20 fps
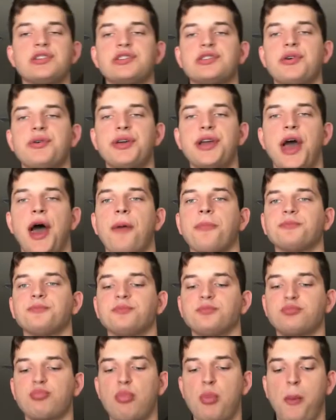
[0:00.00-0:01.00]
So yeah,
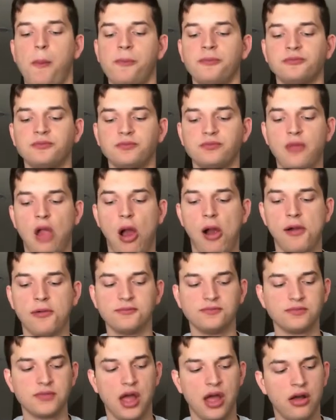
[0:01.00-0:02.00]

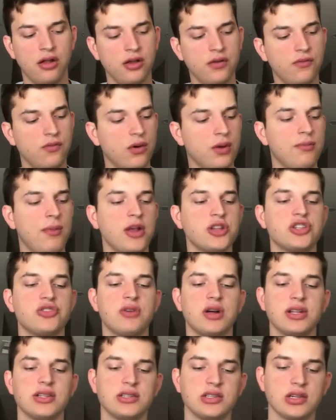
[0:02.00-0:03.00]
I only have one
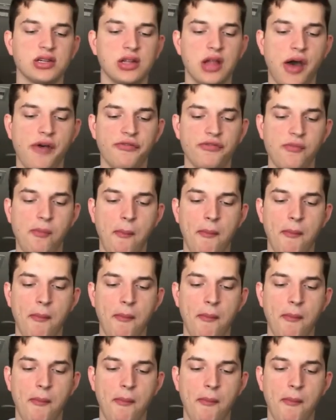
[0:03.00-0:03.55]
mozzarella stick left.